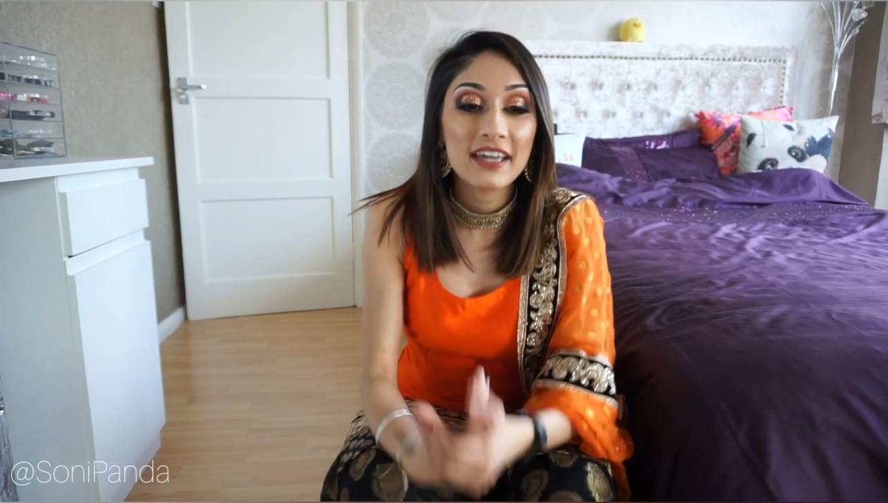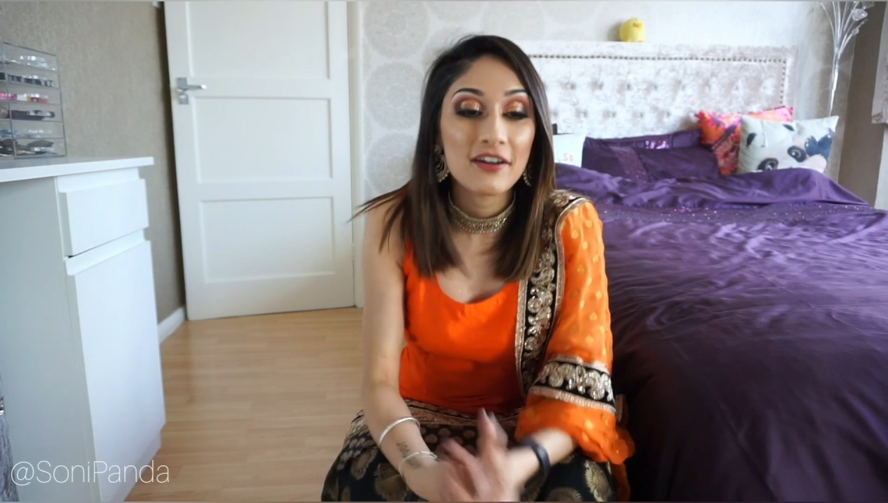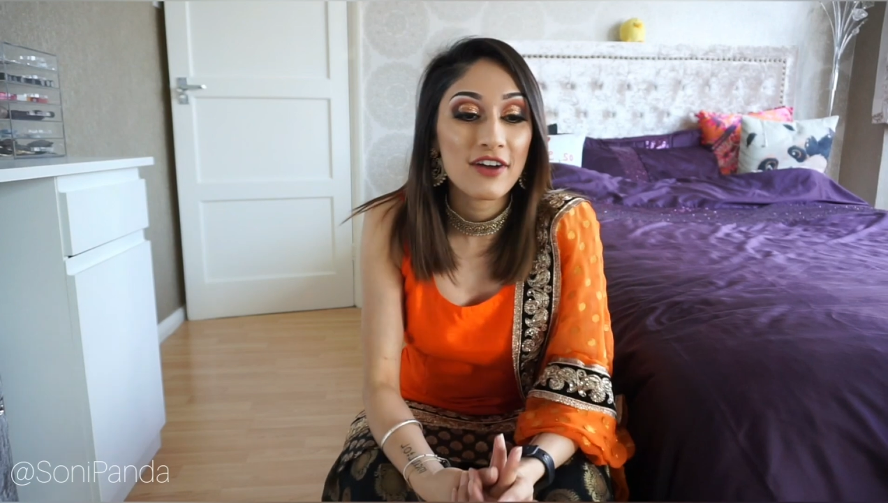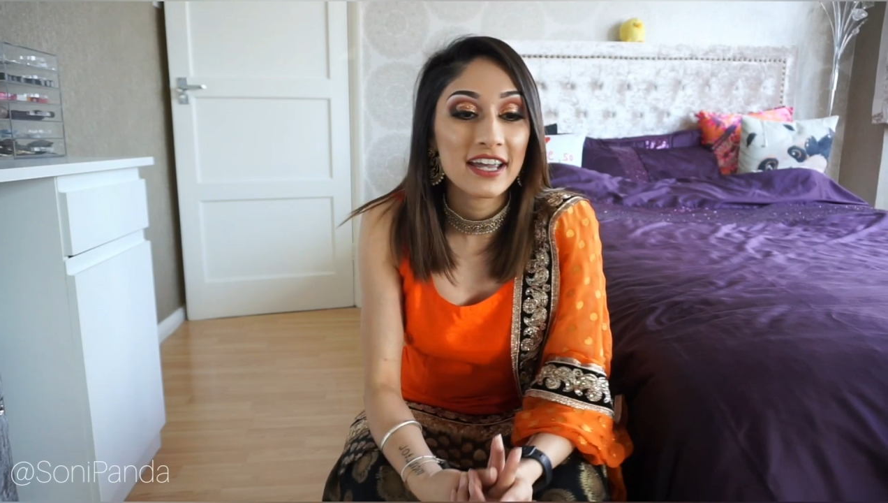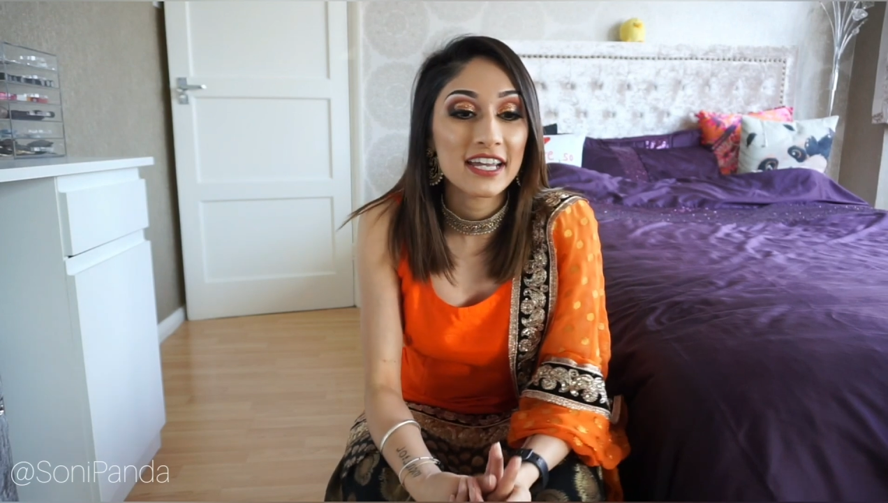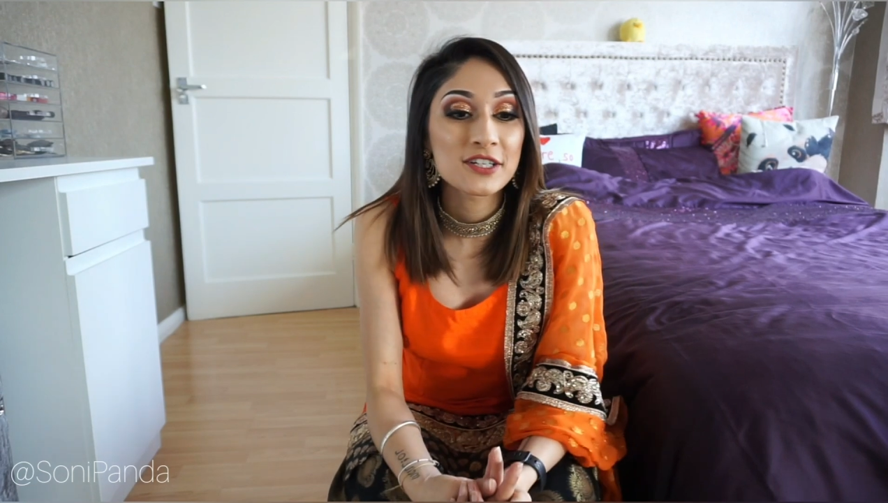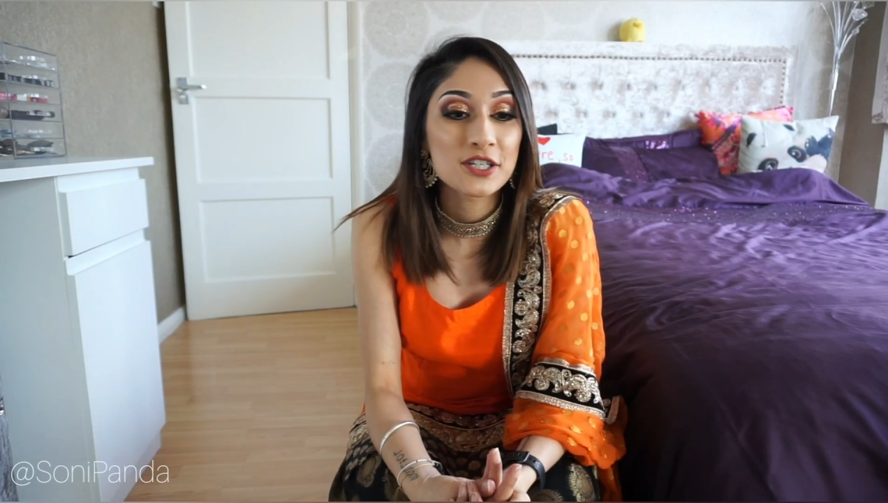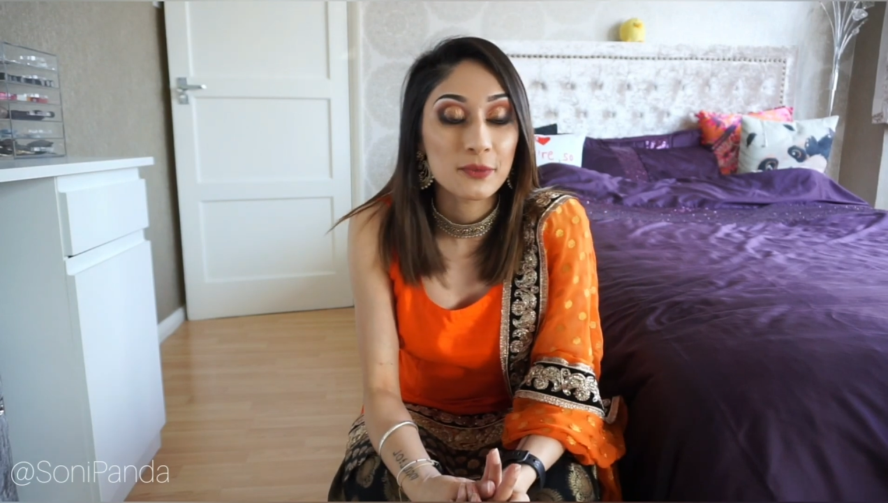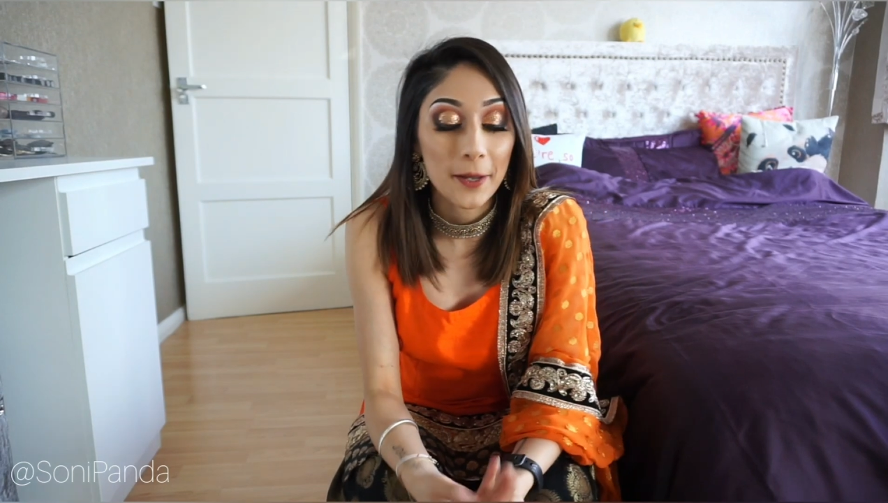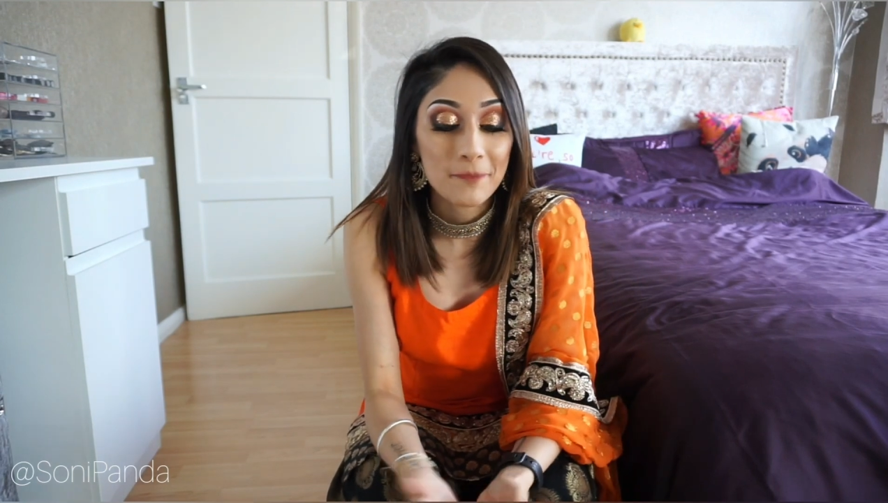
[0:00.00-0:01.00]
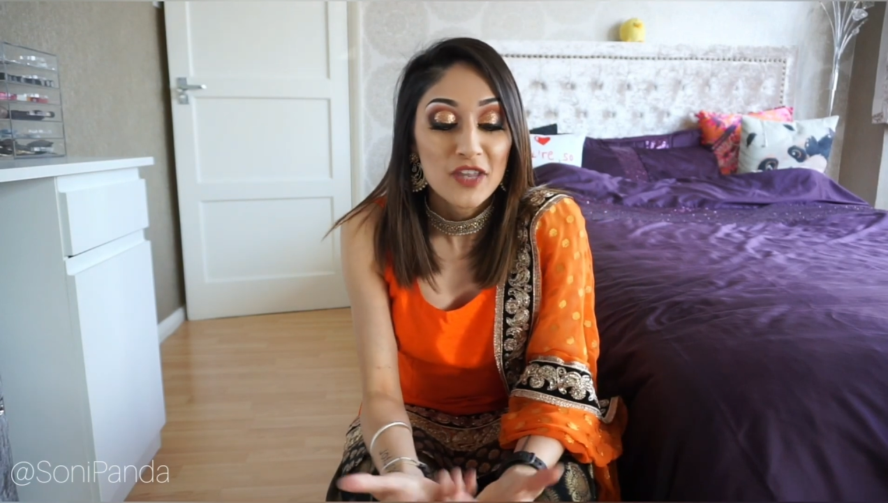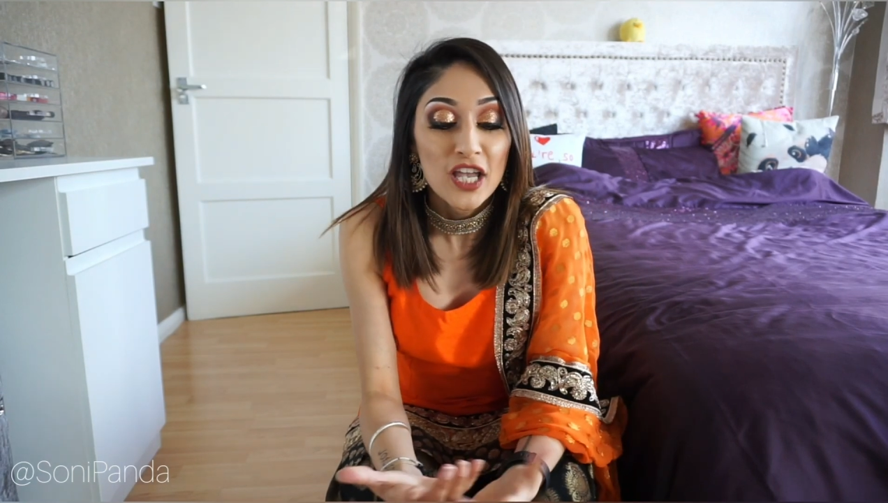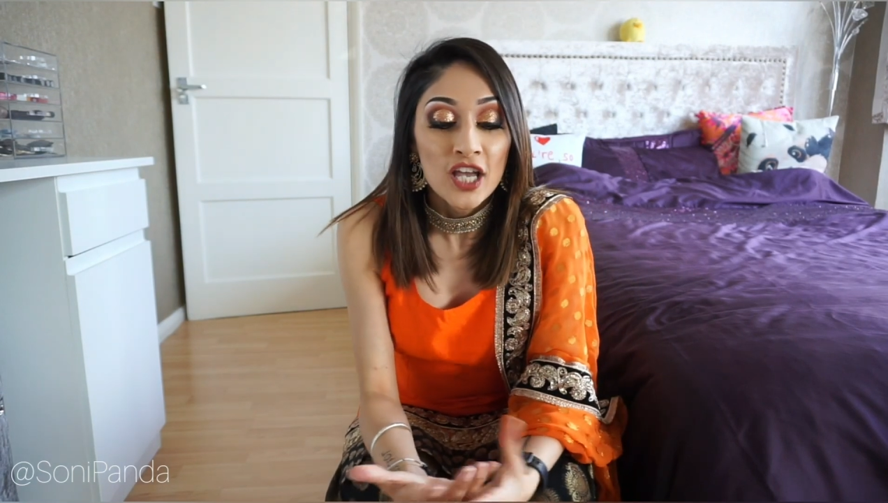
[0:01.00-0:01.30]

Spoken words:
get right into it.